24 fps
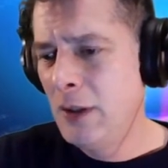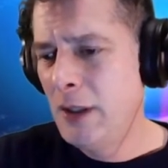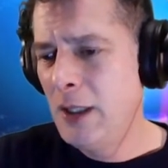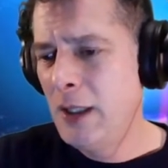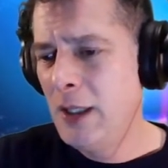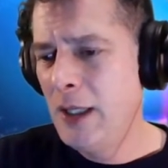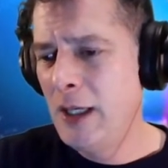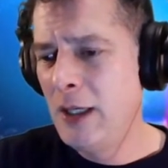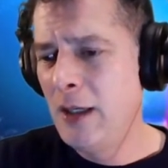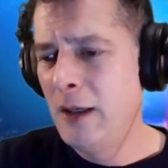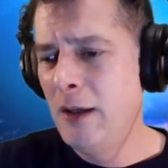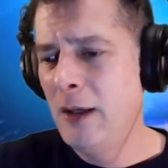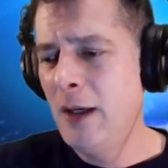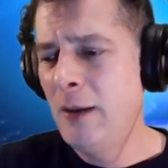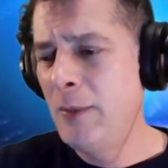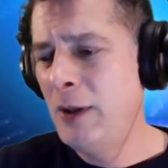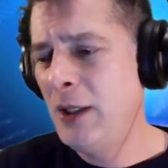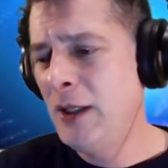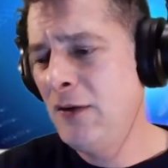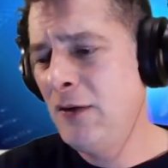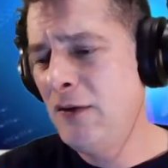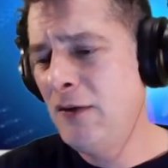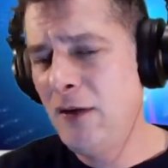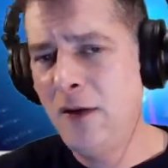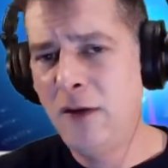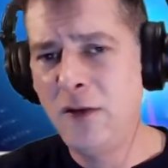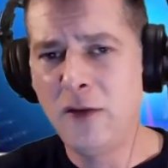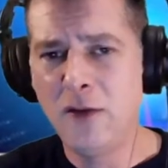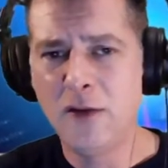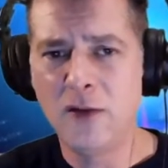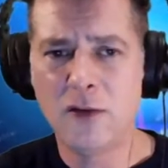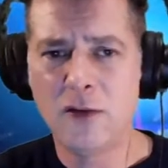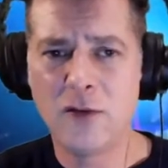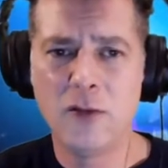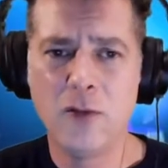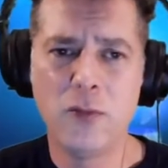And I mean,
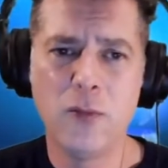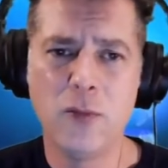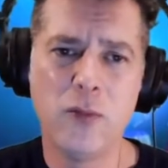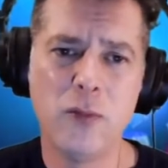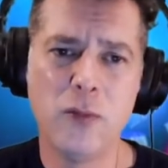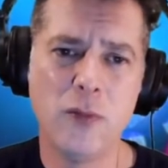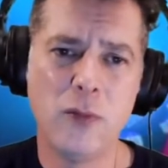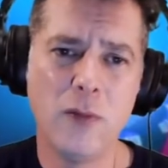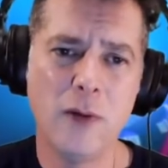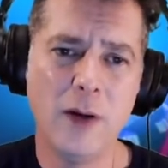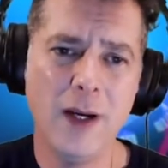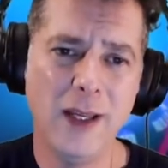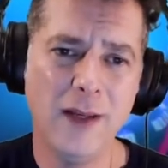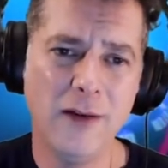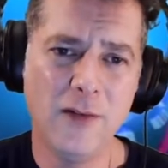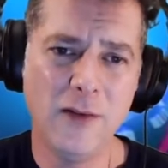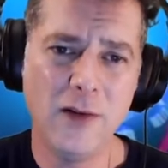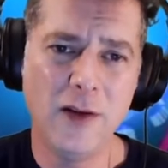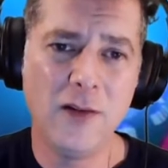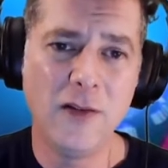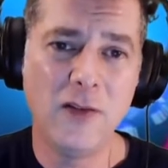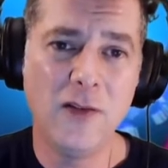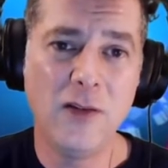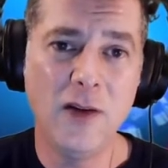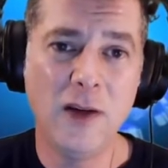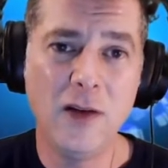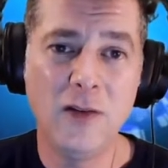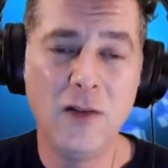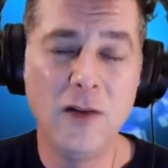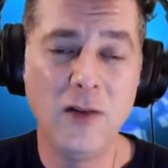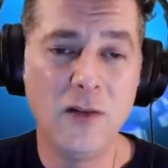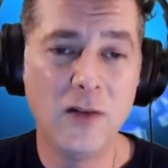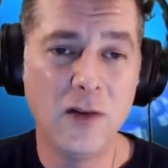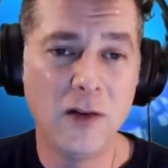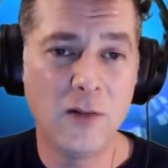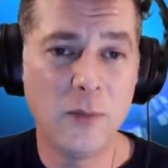Jesus Christ. Christ, it's
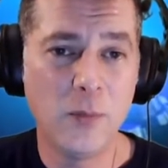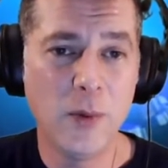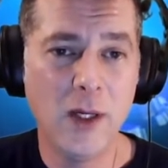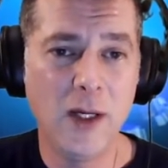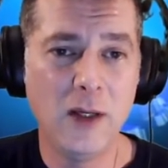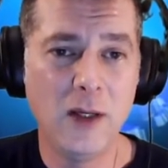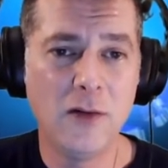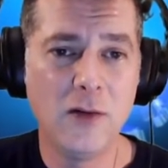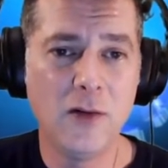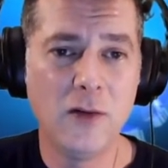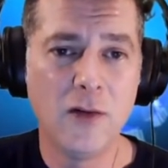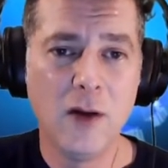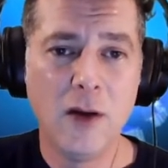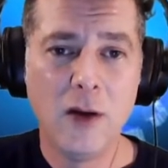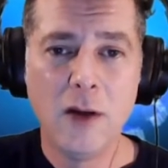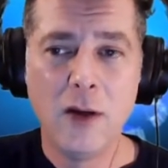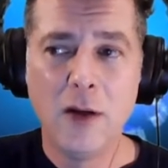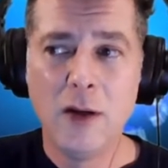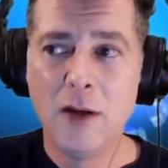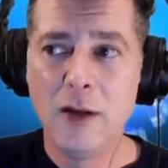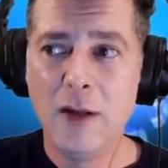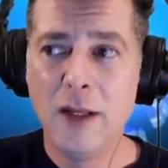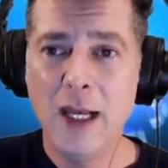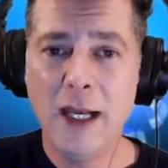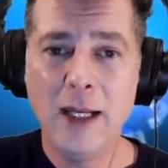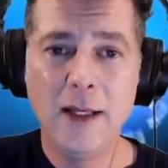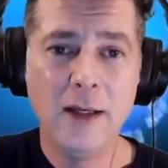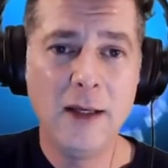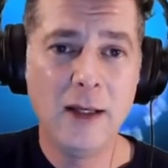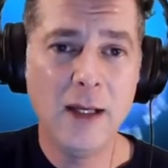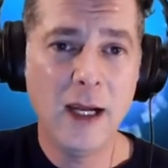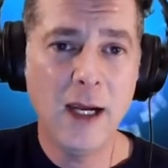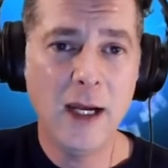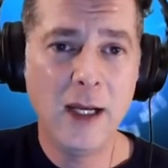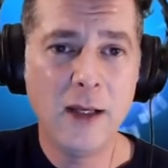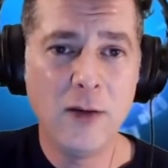66 pages,
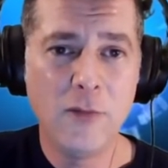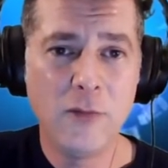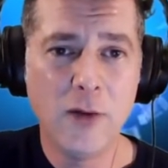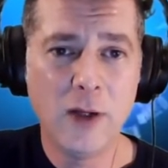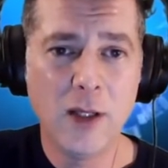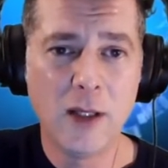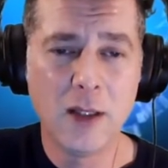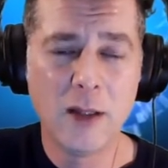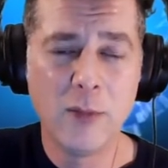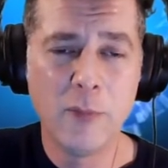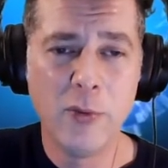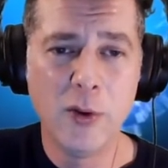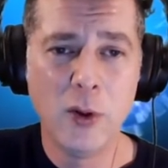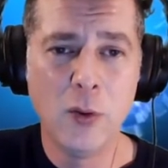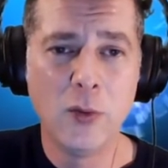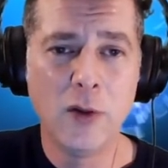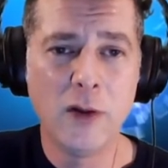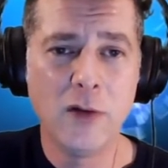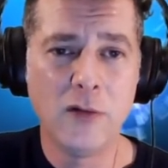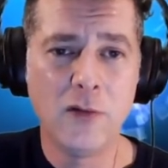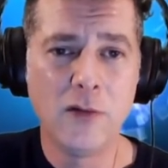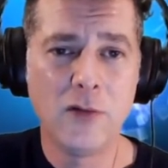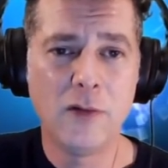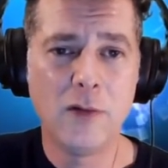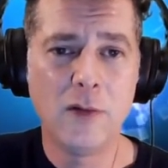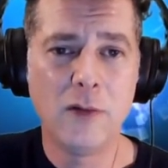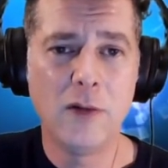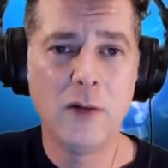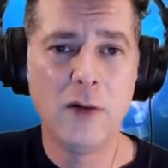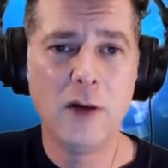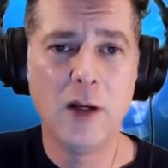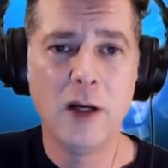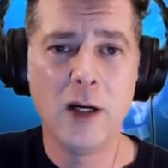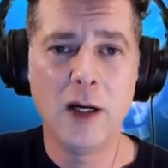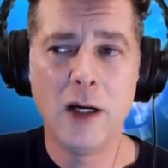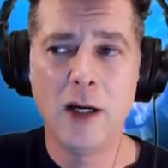99 if you get the bonus
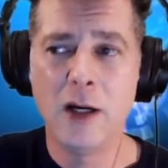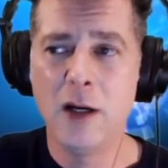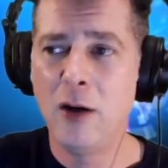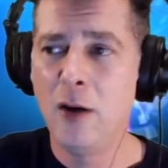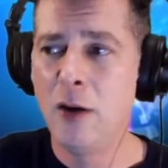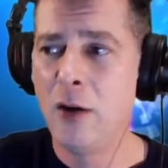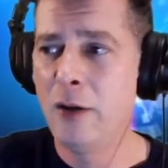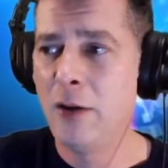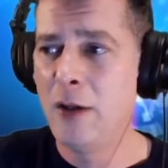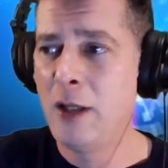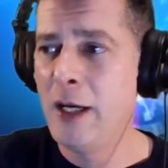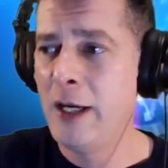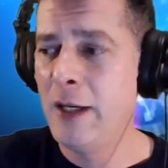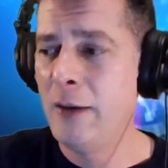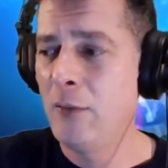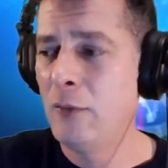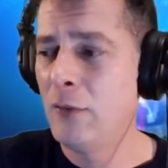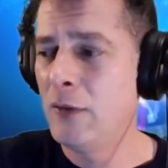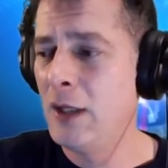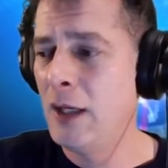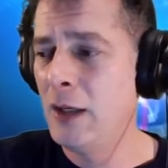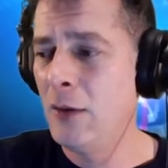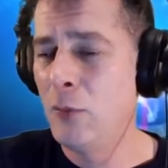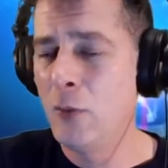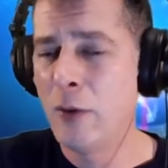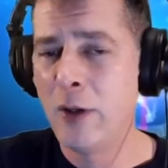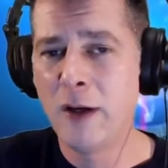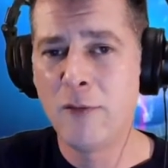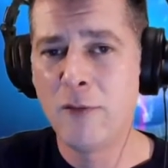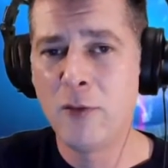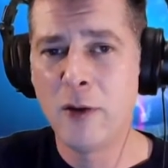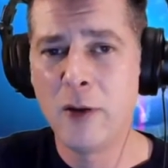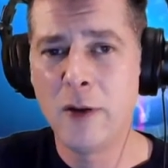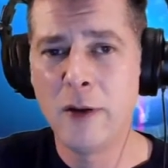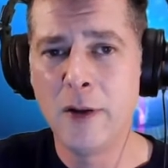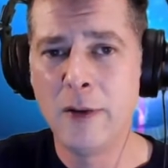online thing,
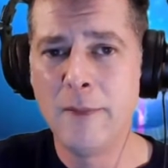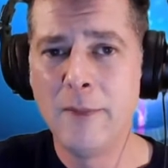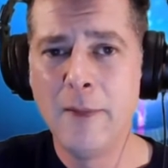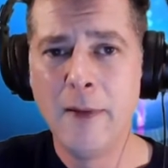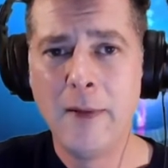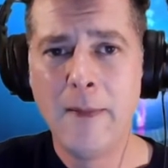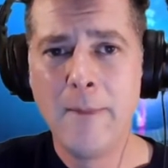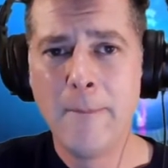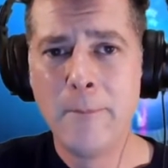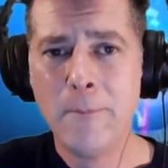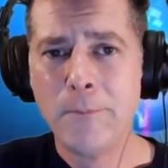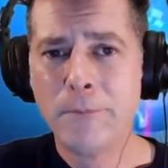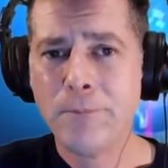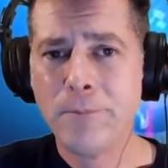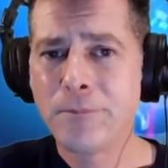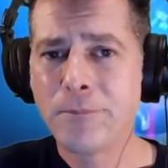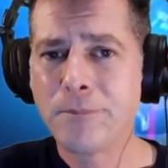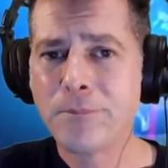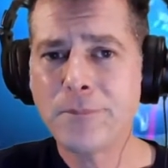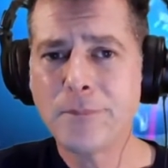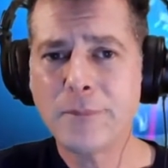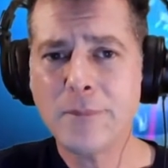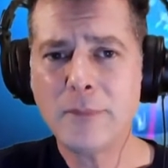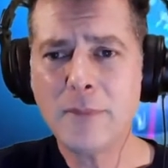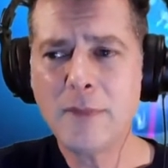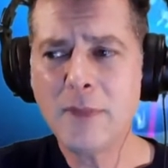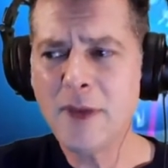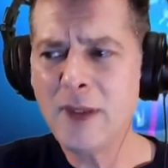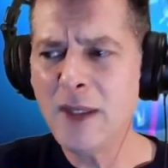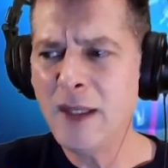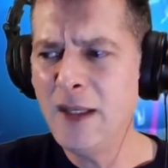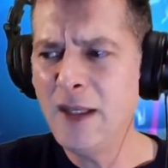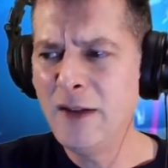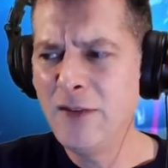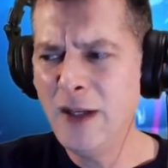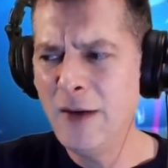whatever. And
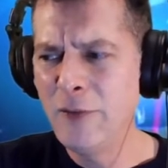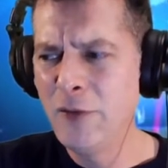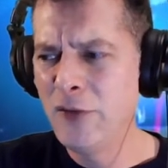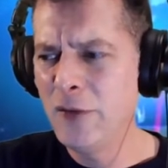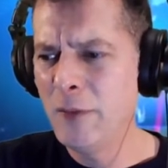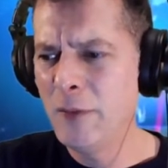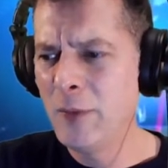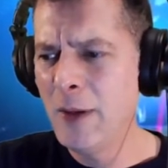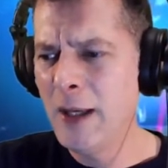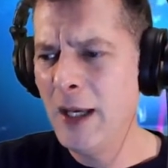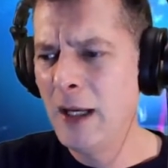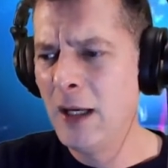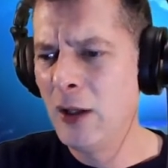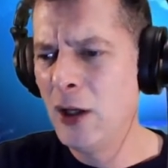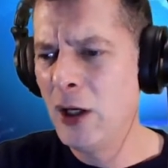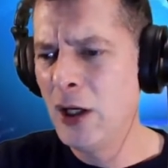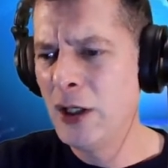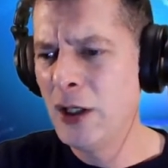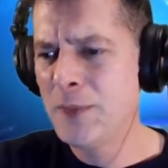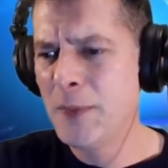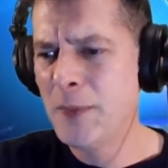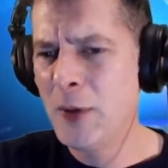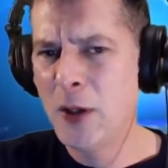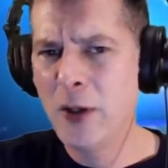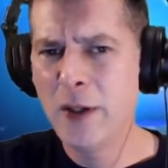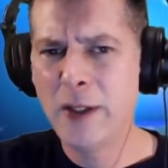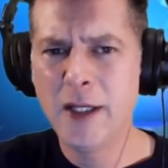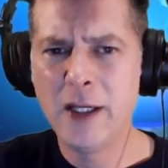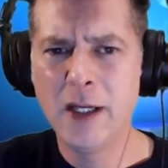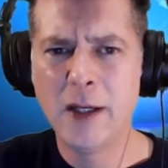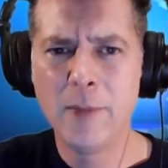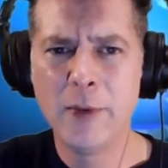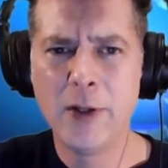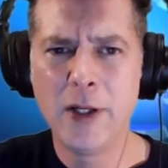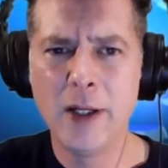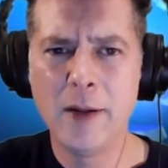he's having some kind of launch party
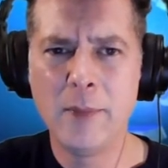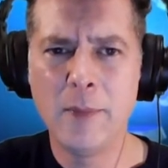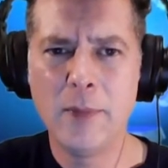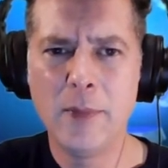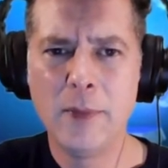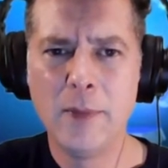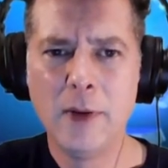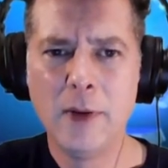coming up.